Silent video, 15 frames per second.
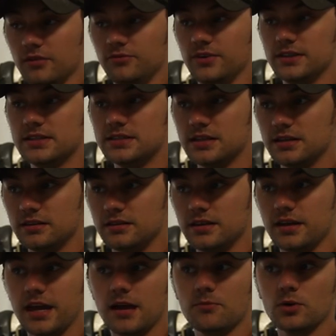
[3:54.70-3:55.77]
Vincent, the
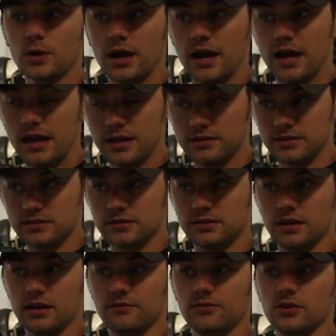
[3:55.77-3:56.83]
camera guy that,
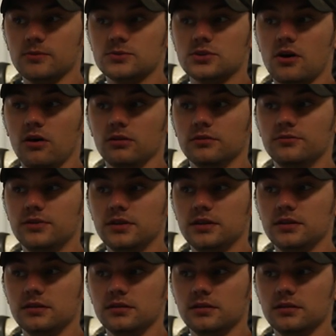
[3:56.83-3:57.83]
that films all of the